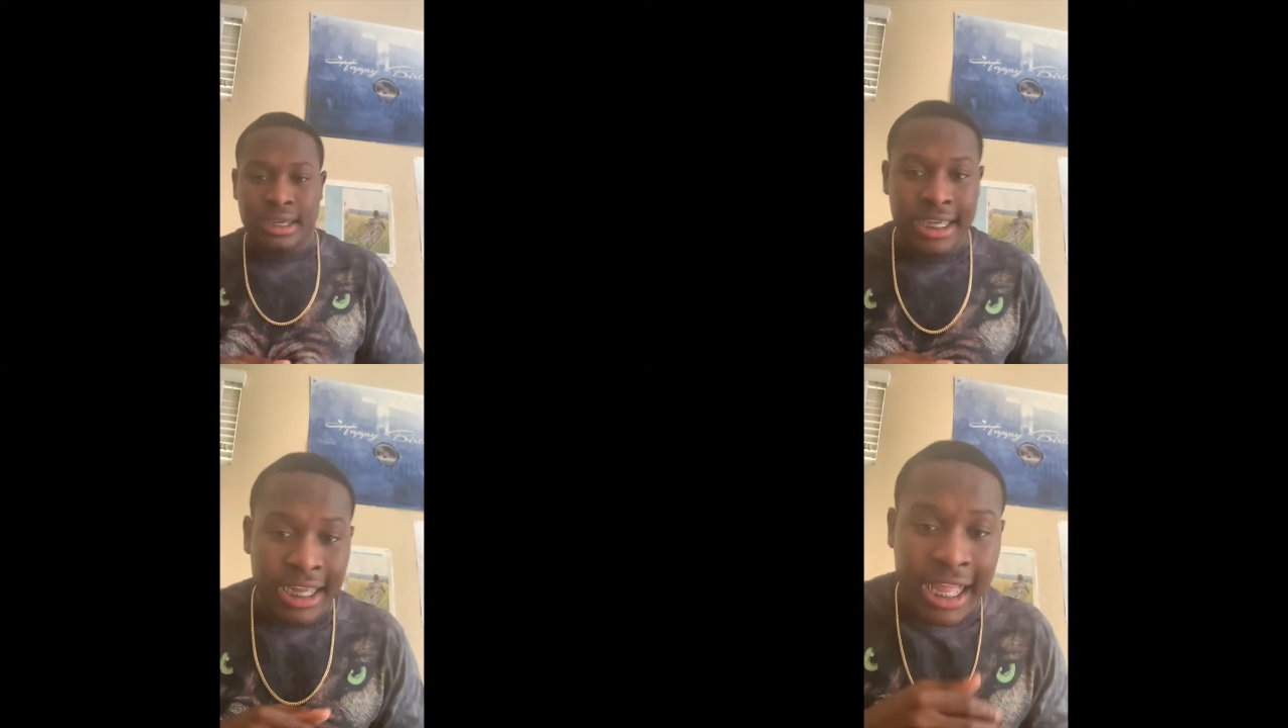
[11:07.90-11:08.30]

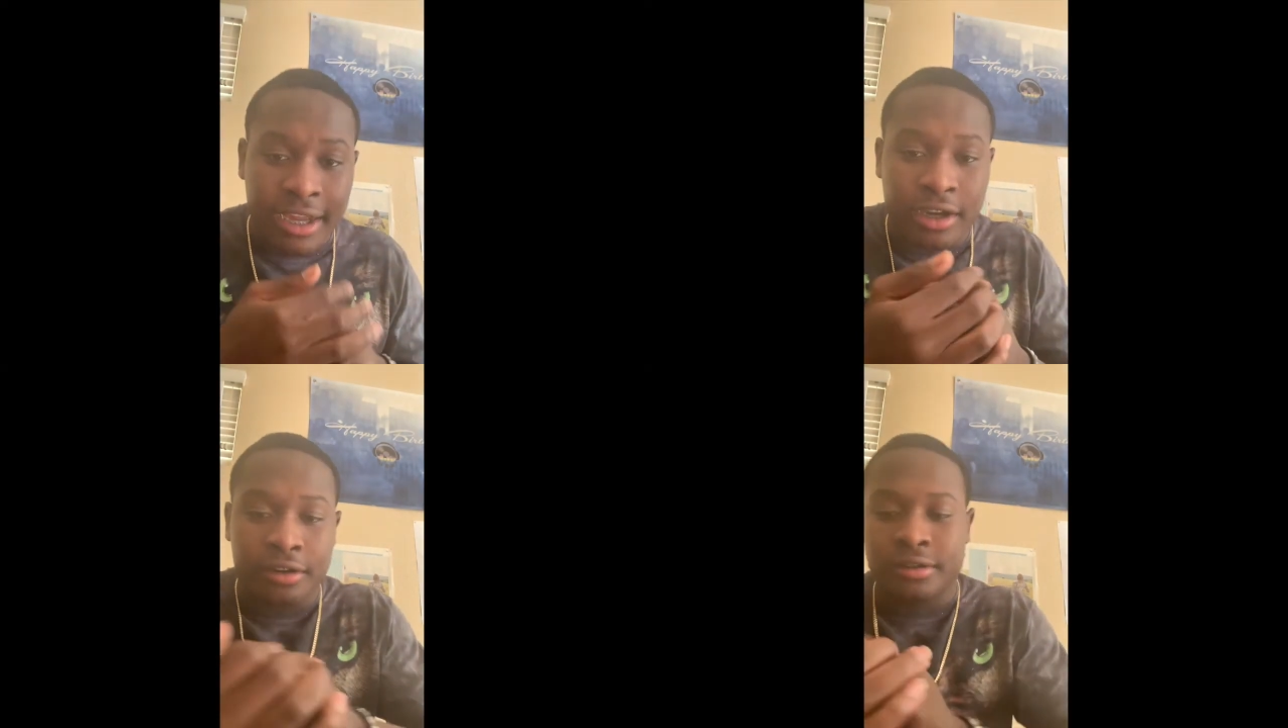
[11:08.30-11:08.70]
here I
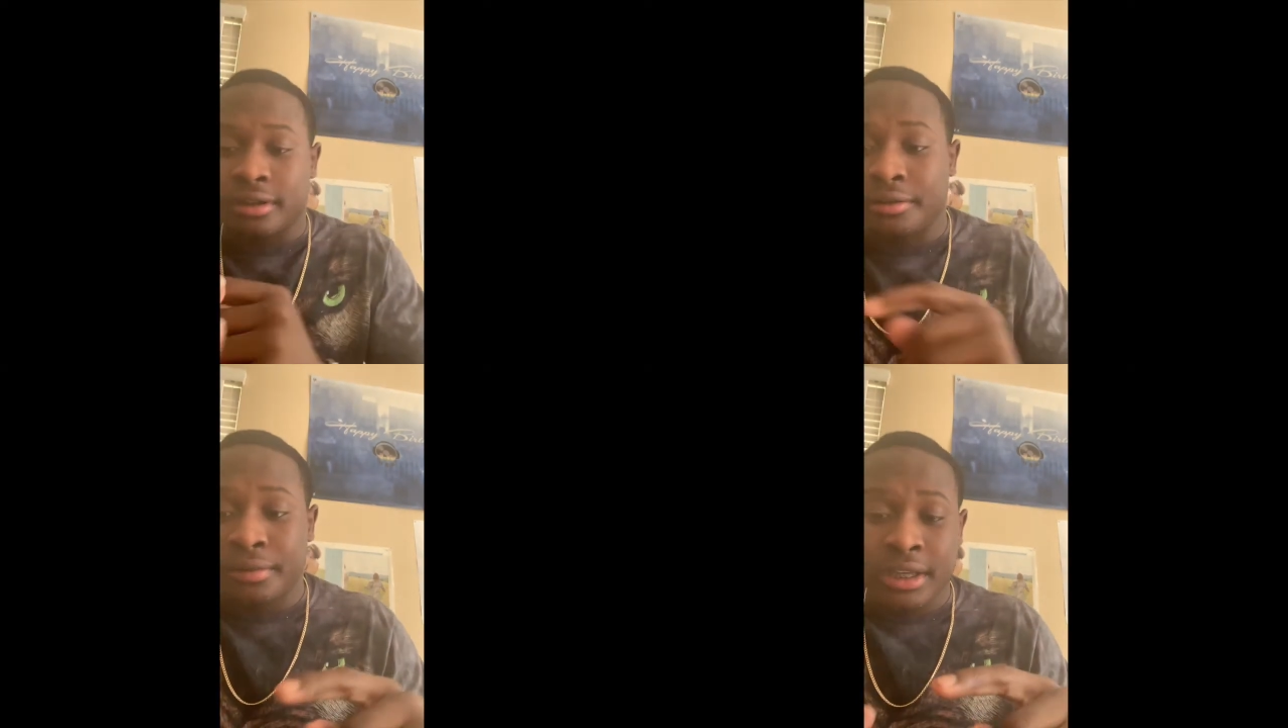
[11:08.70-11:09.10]
go.
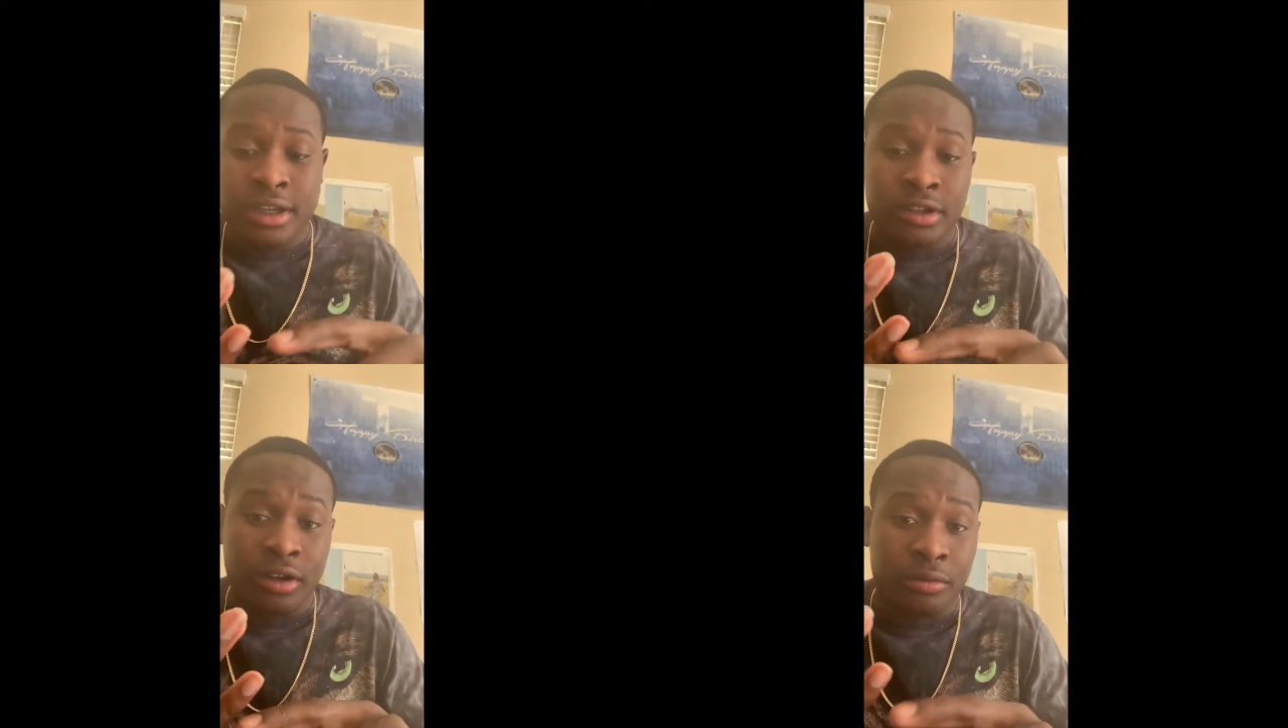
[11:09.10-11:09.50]

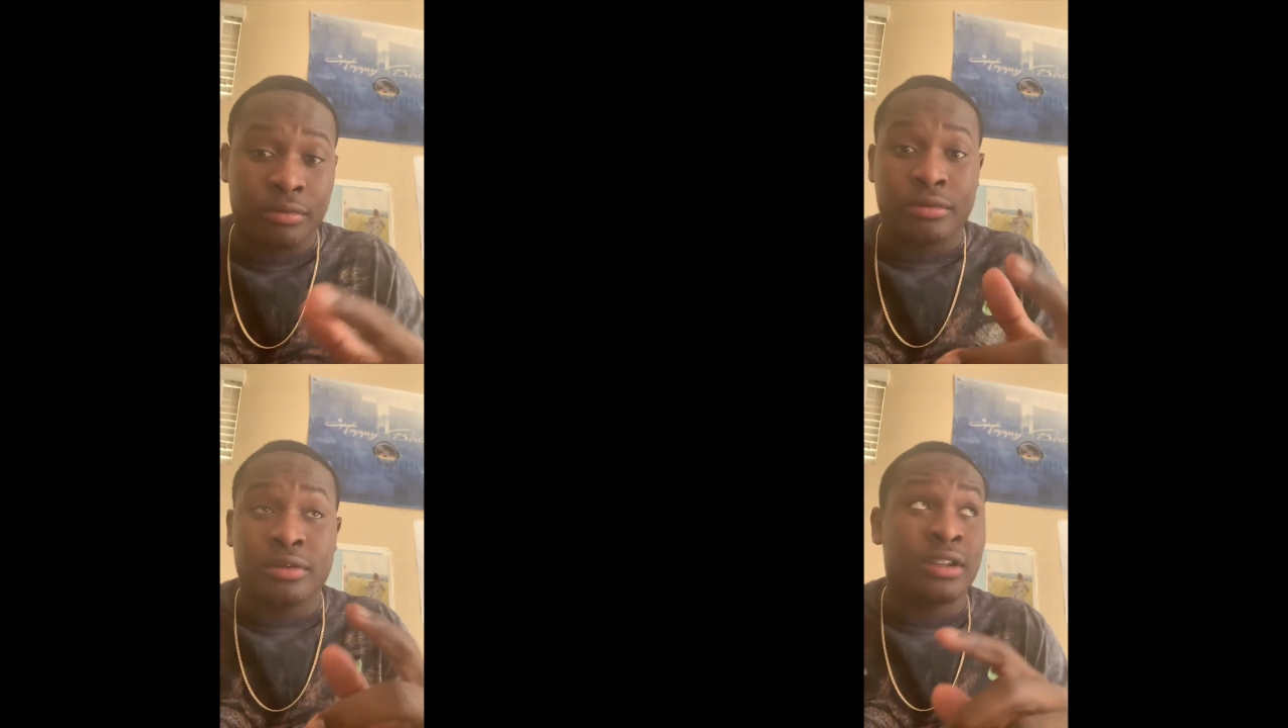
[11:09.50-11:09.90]

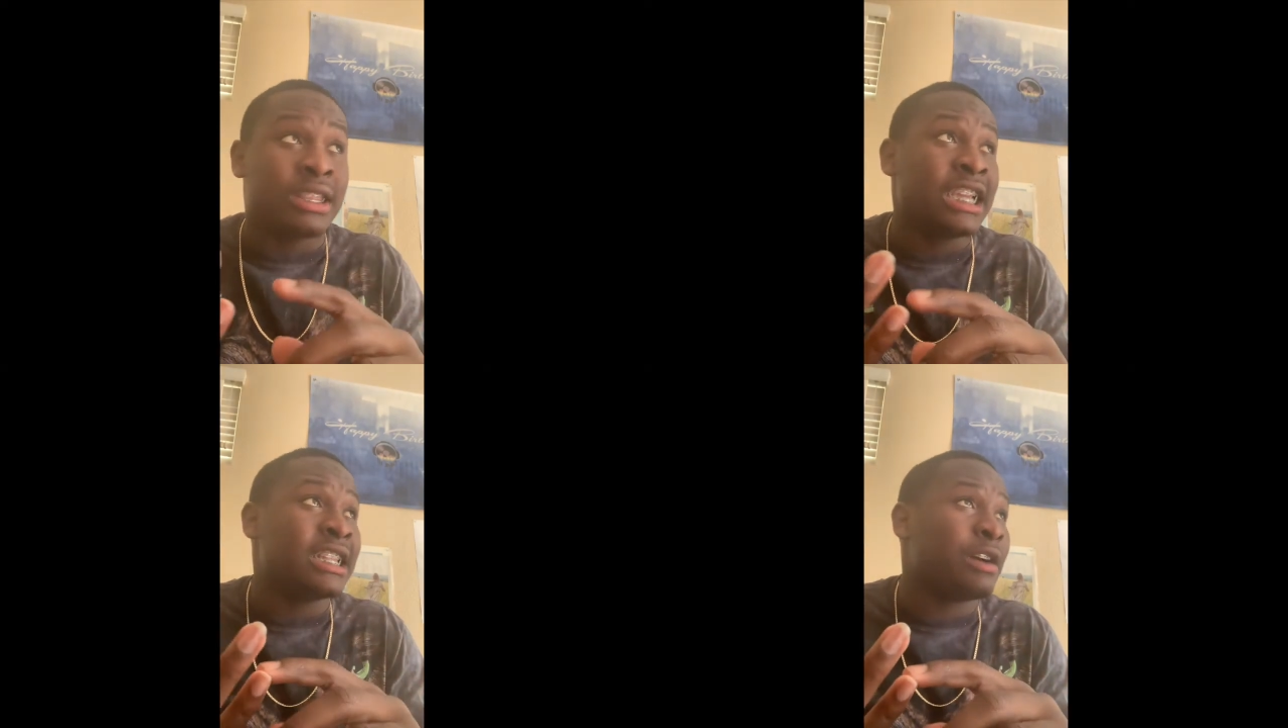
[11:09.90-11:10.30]
So the
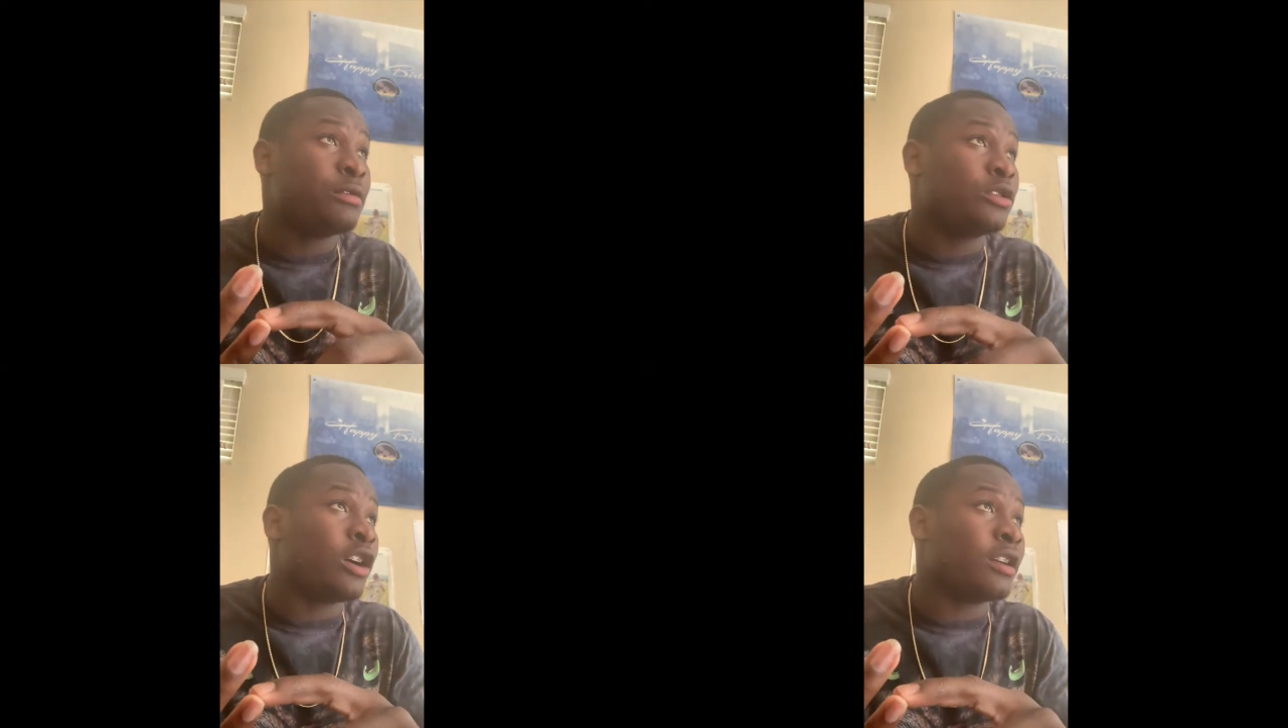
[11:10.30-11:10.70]
things I
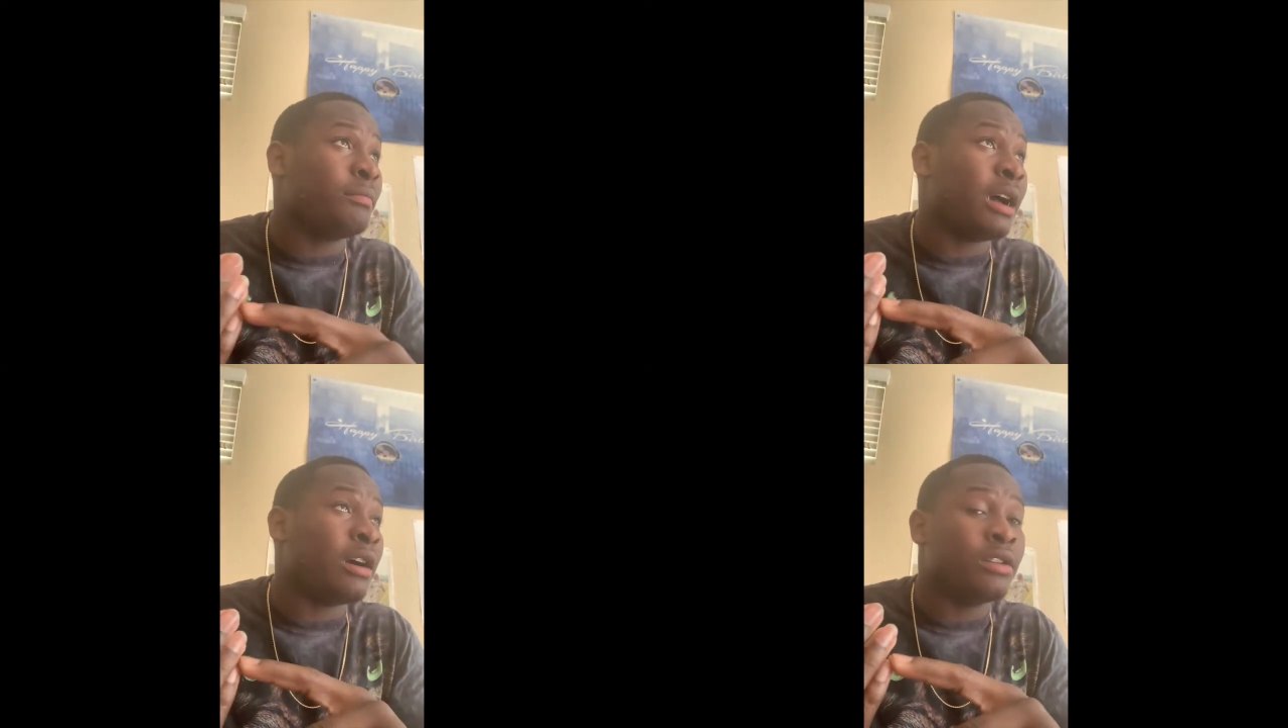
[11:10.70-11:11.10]
was talking
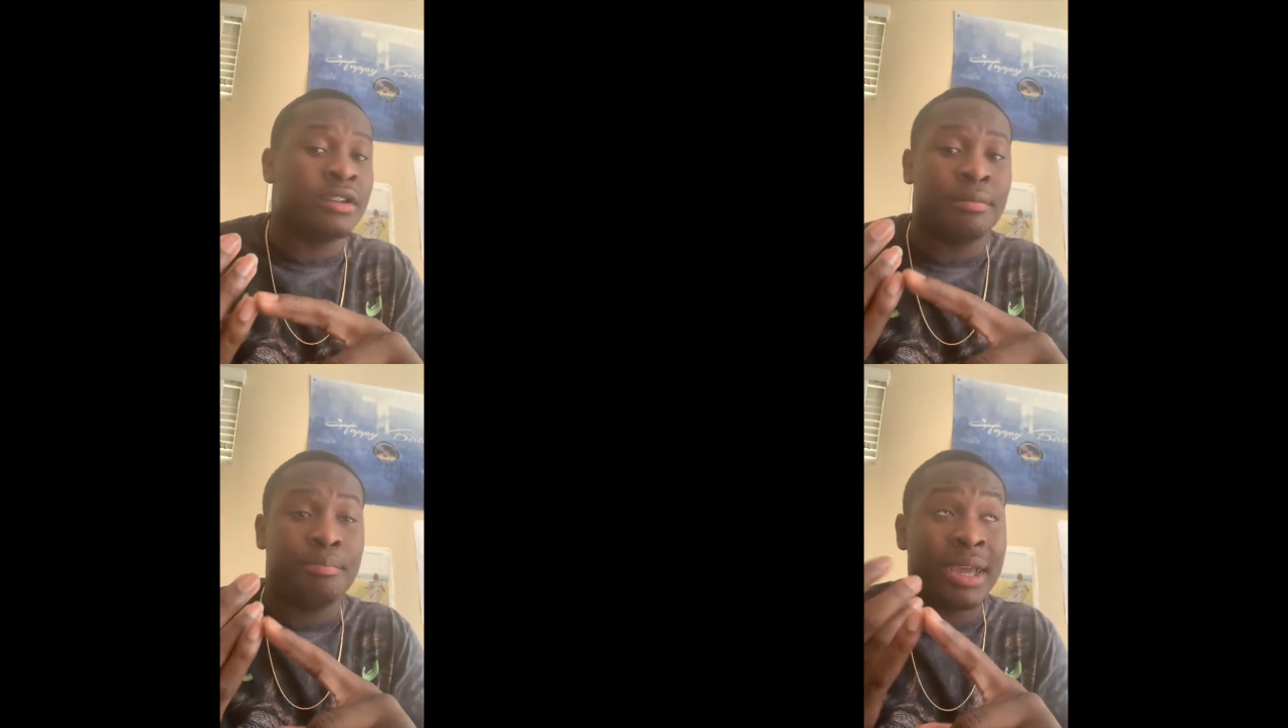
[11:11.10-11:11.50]
about,
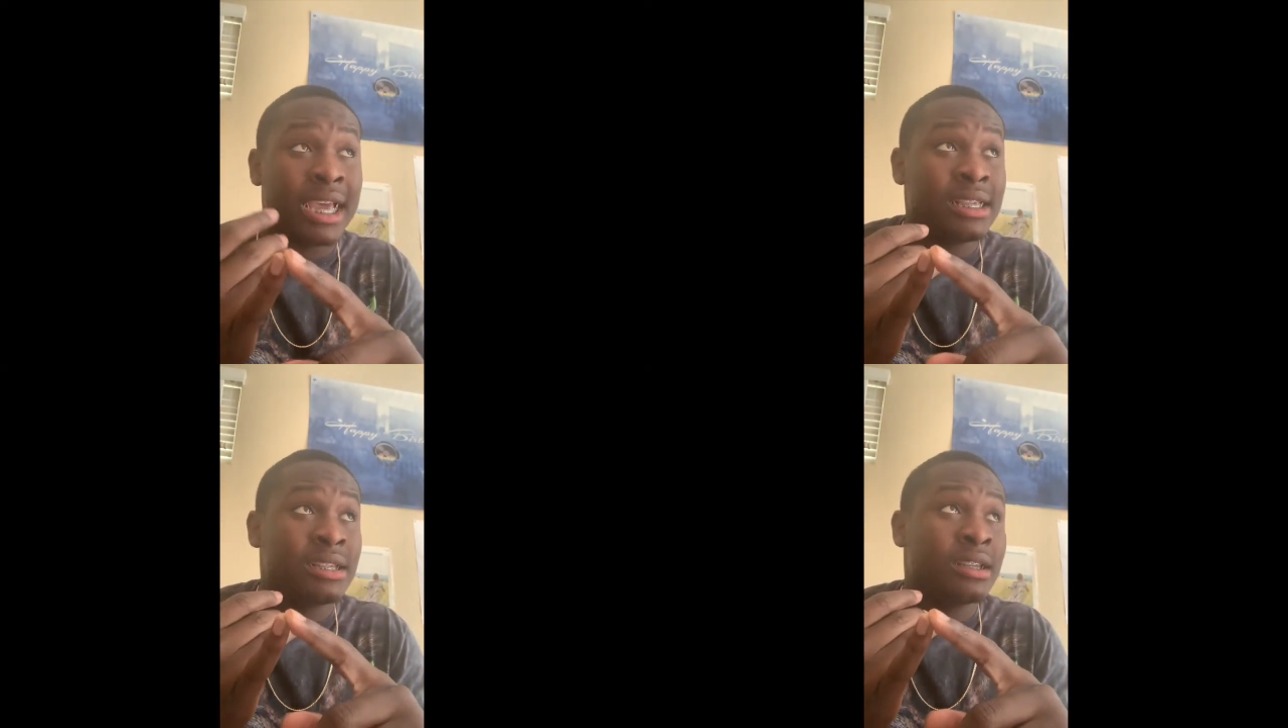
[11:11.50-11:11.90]
the
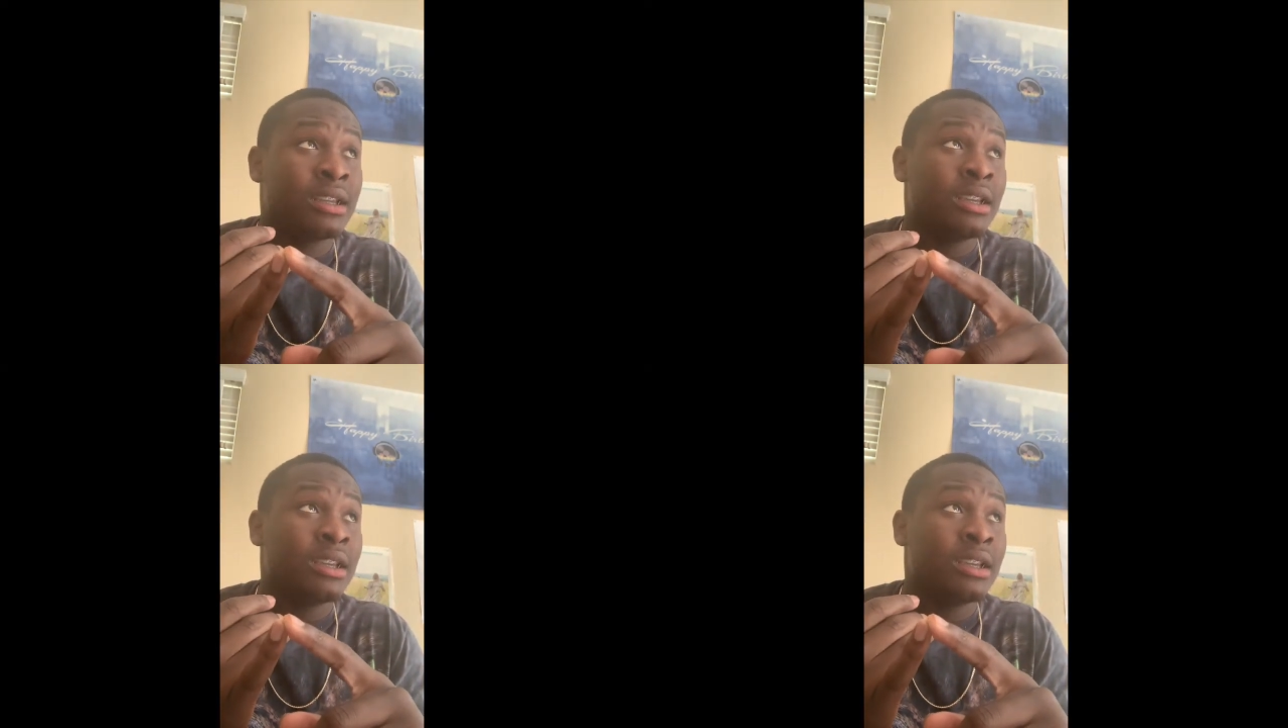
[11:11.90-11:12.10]
best